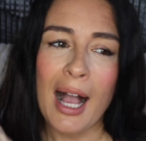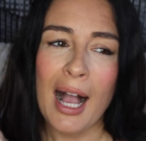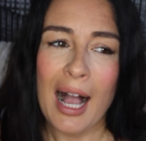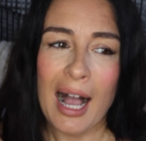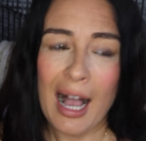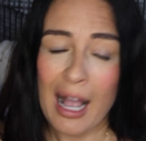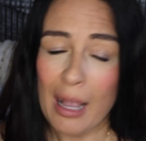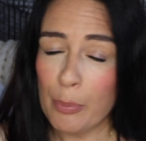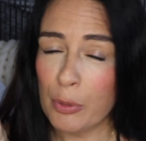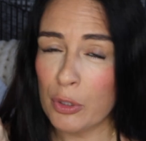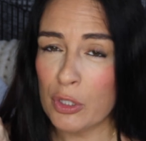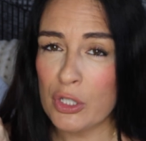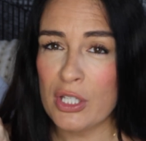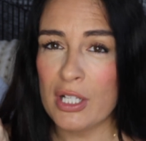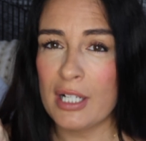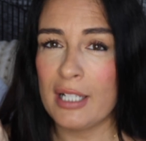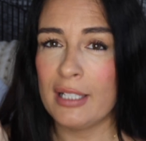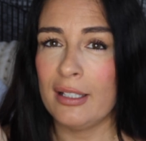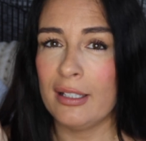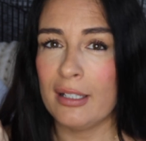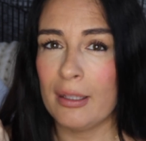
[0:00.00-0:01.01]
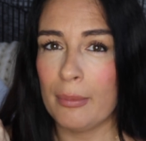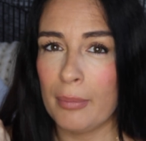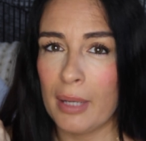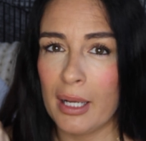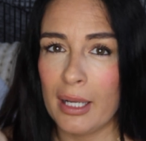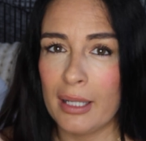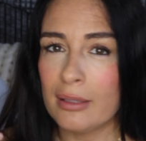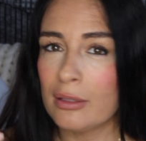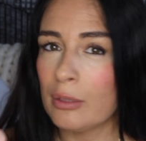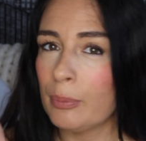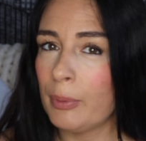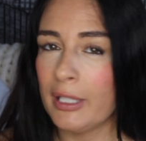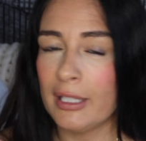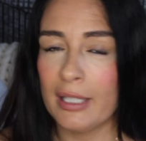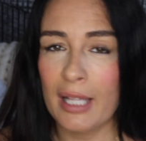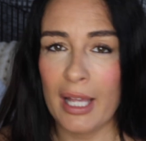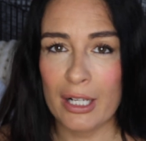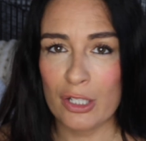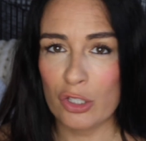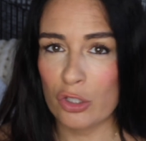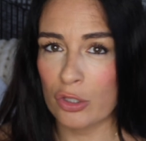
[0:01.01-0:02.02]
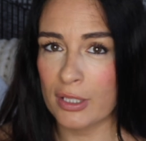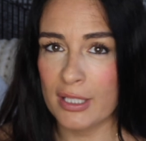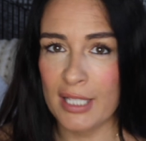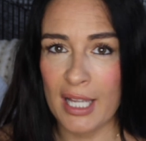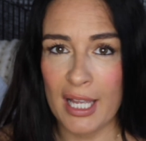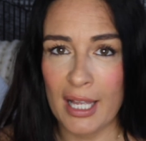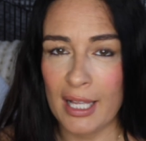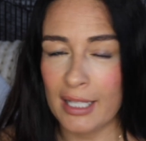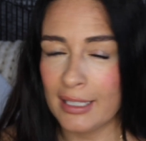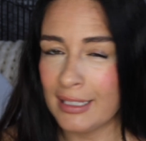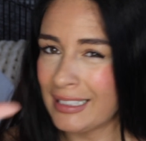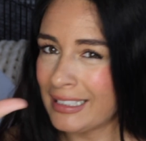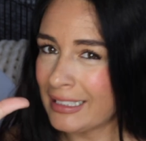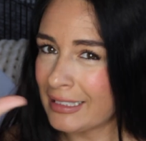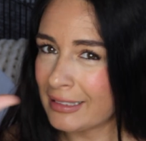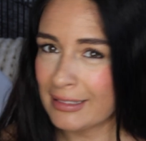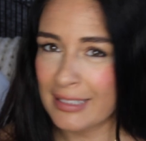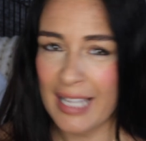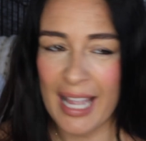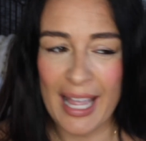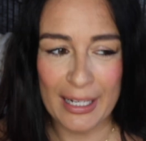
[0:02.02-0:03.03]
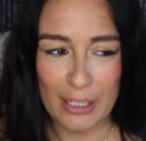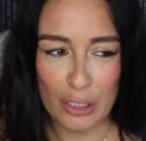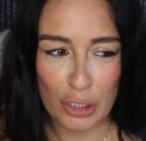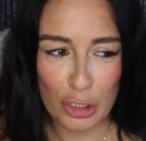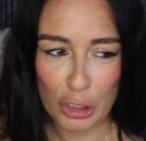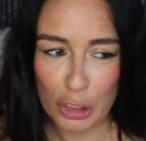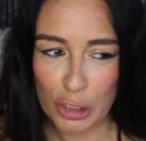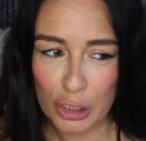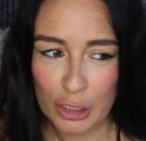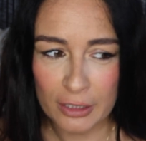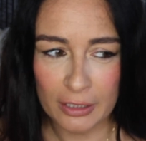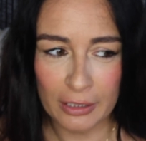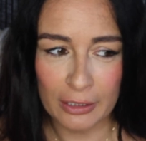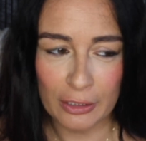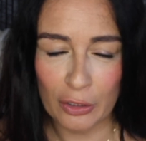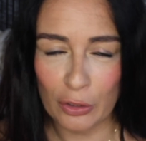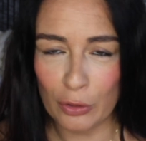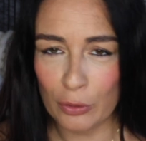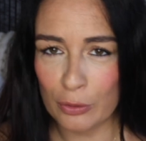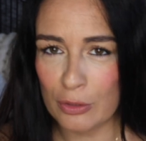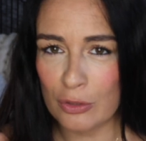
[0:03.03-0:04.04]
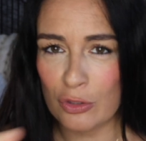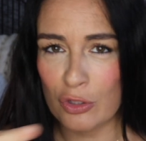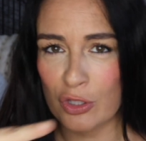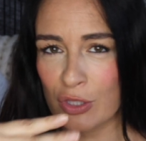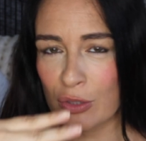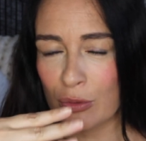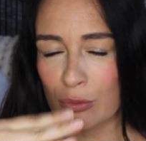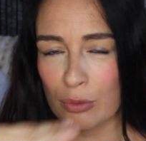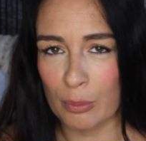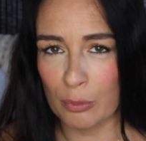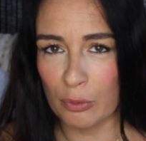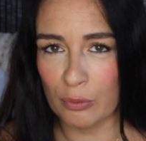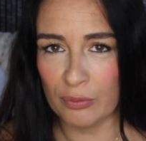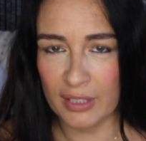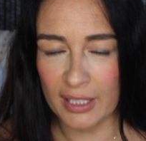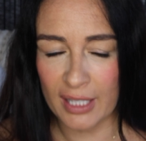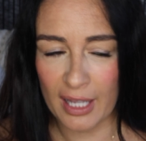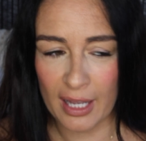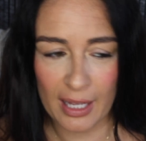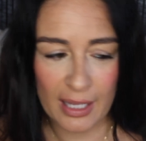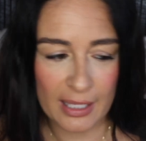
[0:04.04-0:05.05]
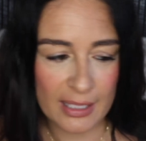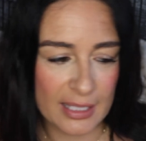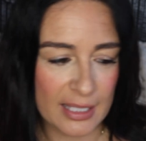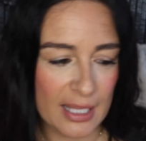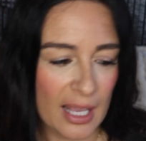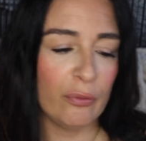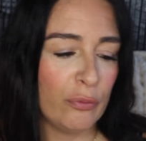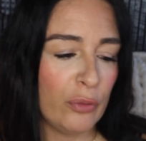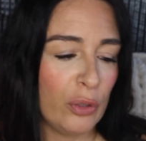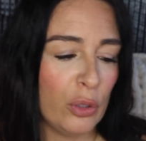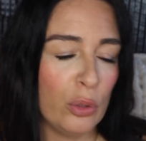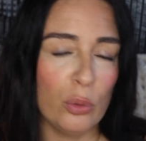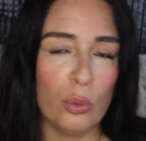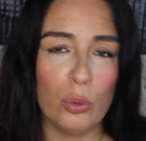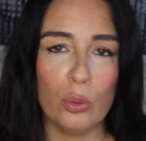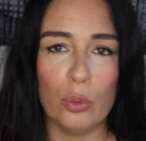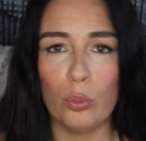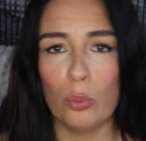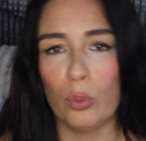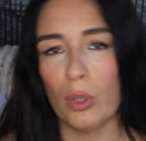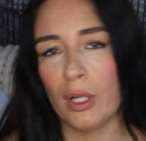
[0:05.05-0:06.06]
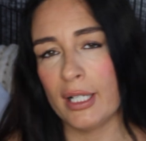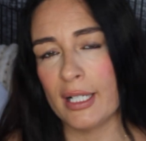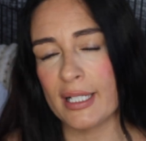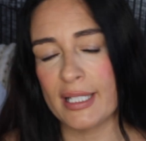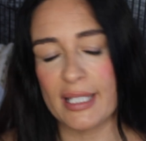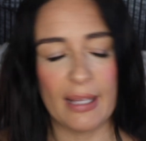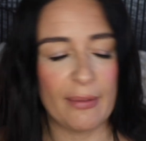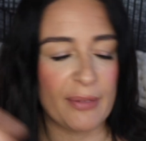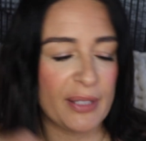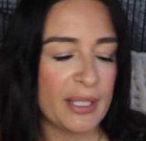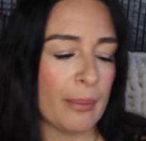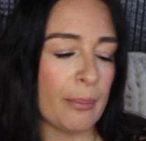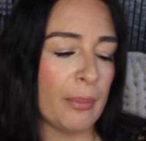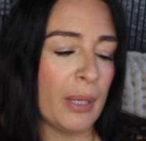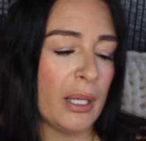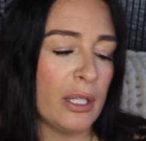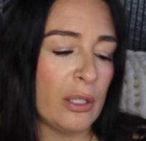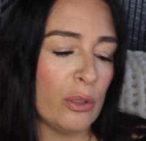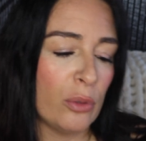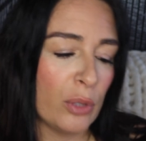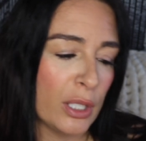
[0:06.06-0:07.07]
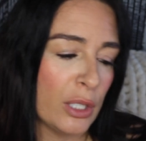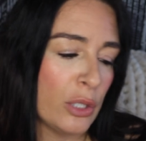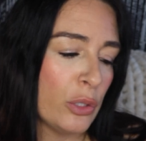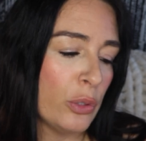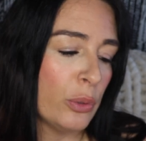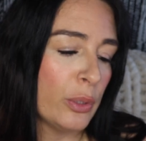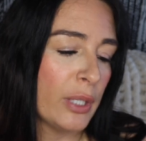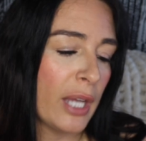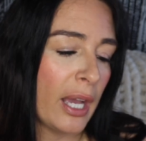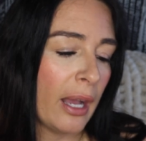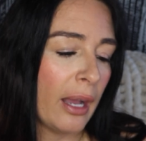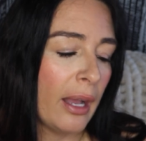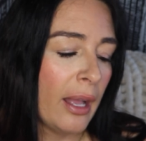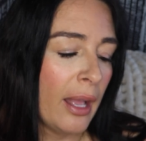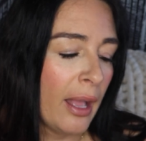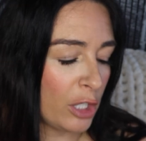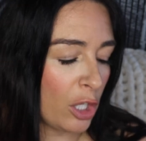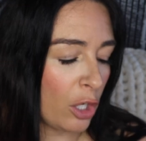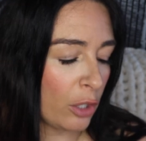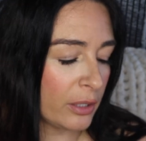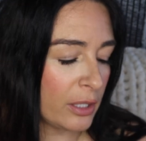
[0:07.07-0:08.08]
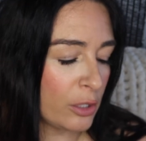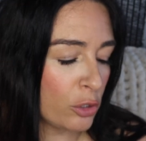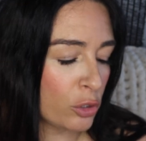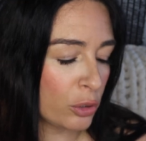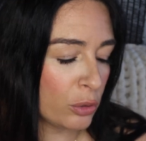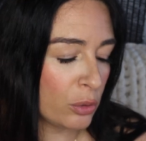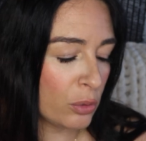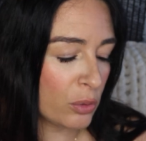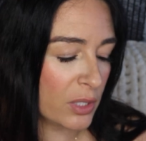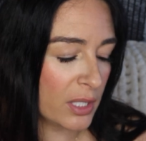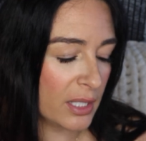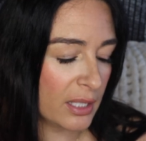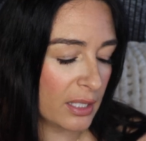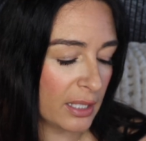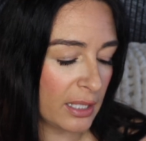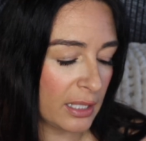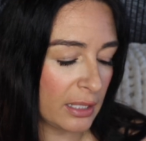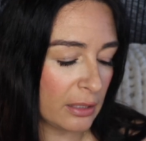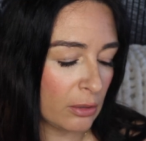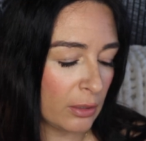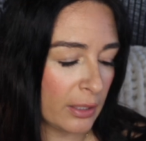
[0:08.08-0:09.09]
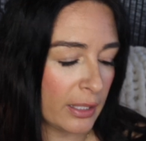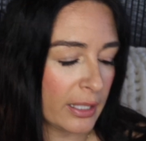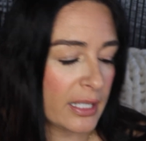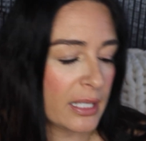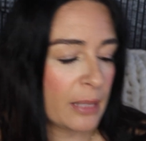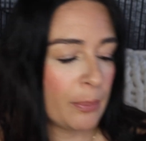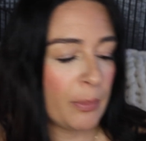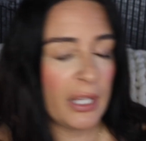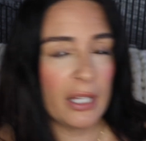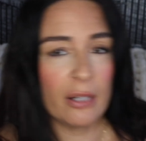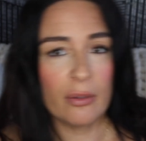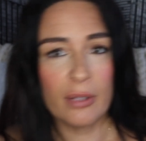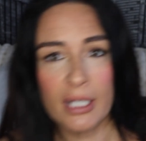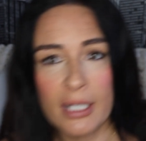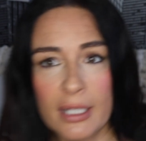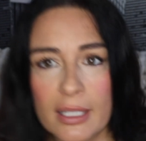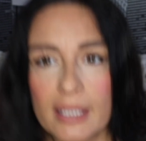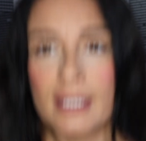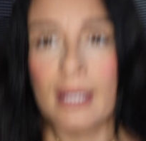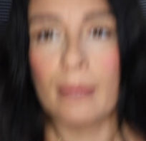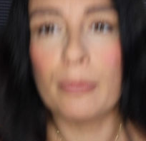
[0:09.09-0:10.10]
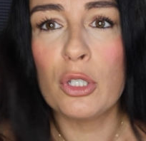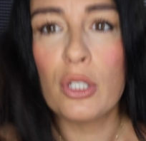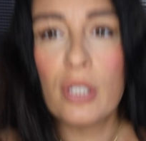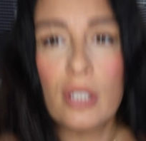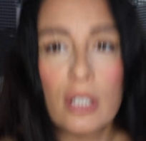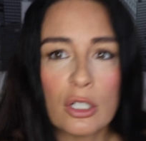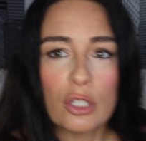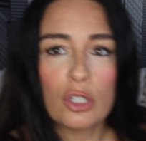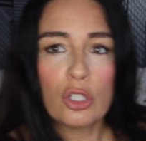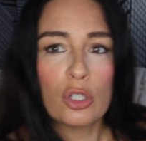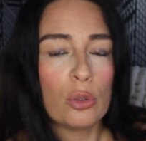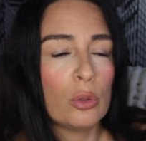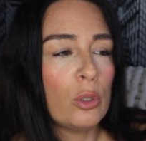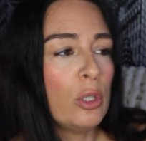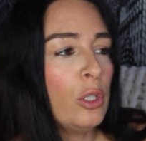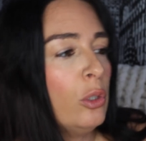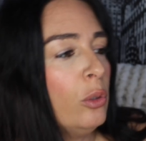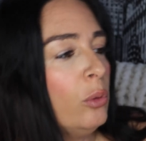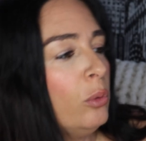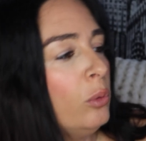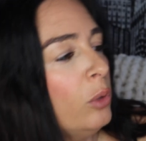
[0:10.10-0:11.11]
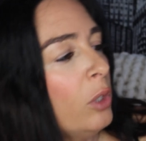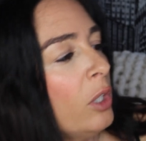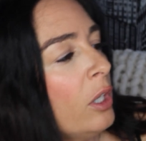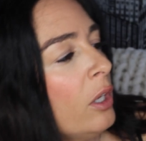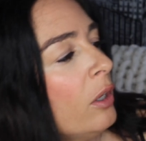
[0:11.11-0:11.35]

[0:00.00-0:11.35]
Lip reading: I personally didn't mind to pay the extra tenner, you know, to remove the ads. If you want to save some money, you can do that. Introducing the Kindle experience. I'm just going to show you